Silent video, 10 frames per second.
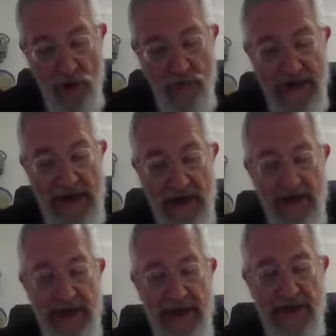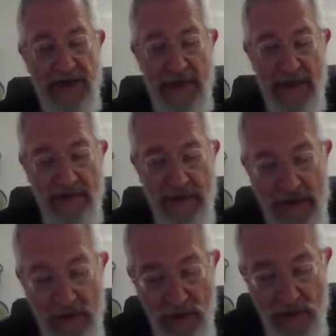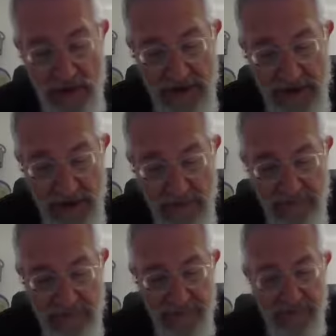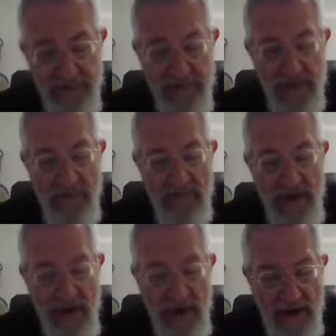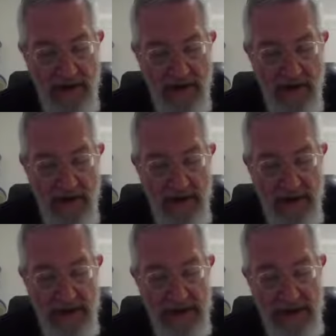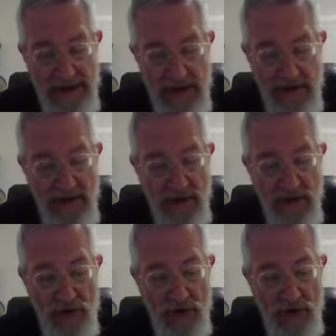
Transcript: Umagalchen Sa'aran, he would also cut his hair.